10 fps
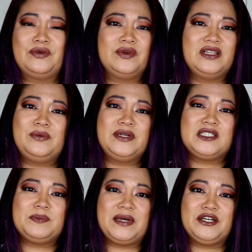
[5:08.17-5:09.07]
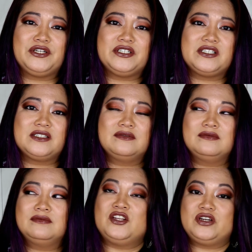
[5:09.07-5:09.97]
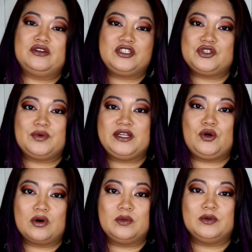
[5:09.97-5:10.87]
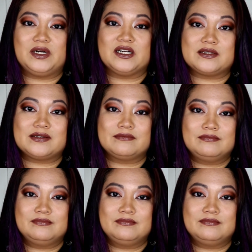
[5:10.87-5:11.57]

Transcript: really weird spiders. In general, just really horrible bugs.